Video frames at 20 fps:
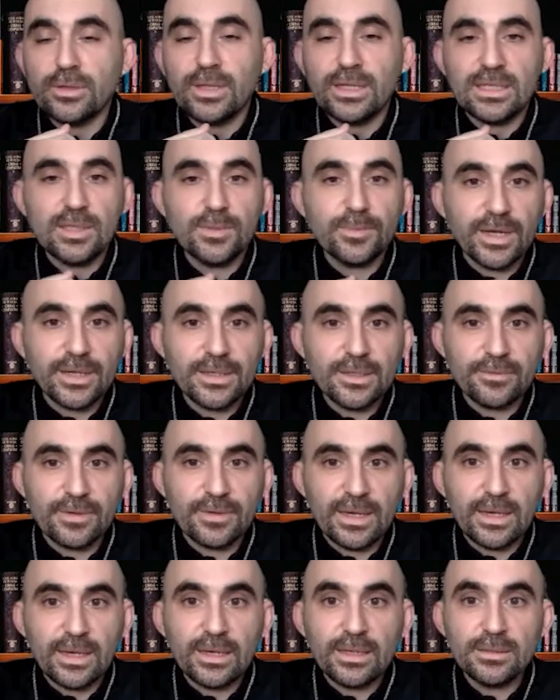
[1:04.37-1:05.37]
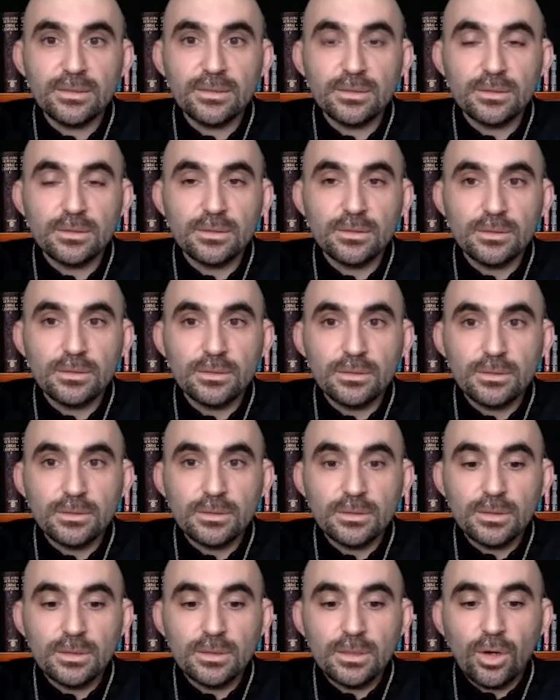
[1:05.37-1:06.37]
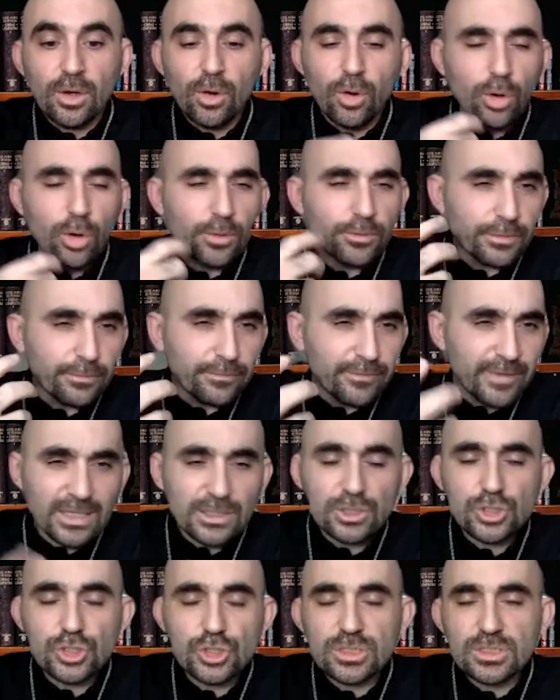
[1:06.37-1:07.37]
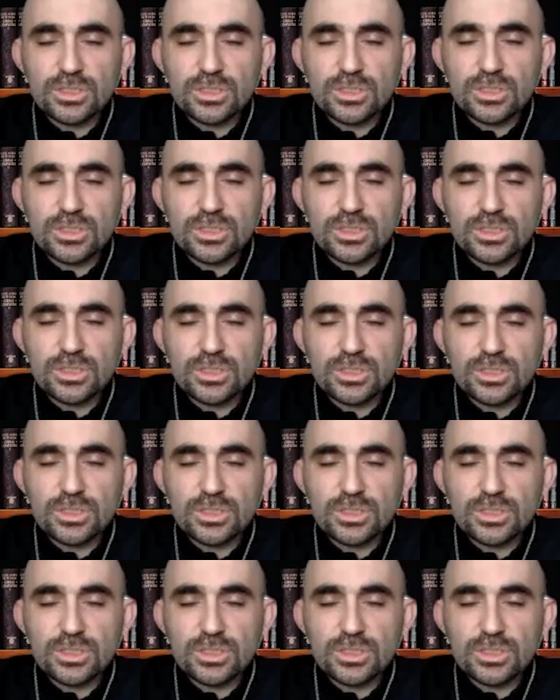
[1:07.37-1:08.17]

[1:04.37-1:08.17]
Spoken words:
that he might have had, all the vengeance he might have had,